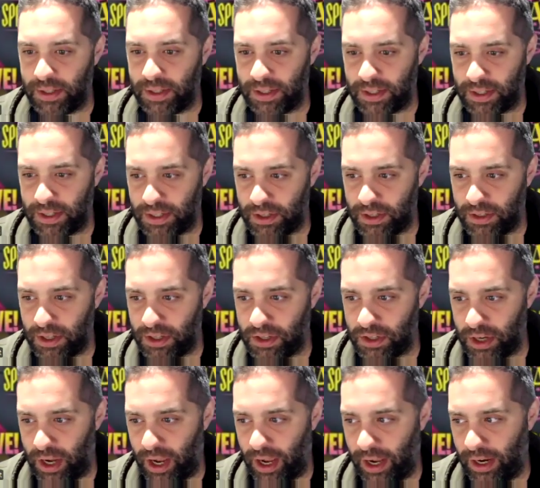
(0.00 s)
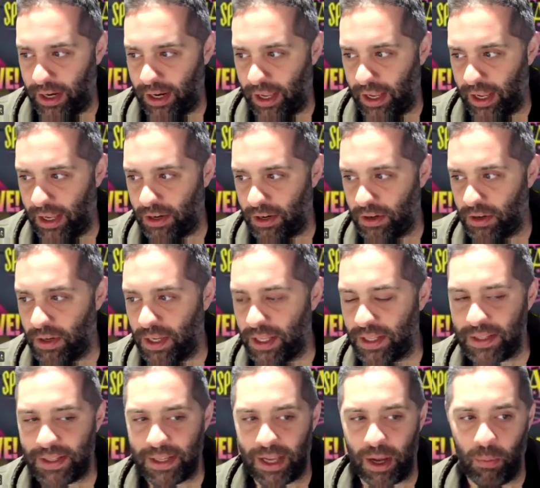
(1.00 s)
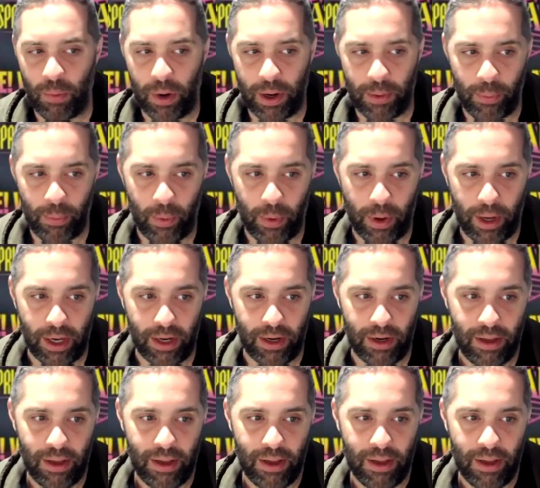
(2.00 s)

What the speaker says: to shine. And you did see at one point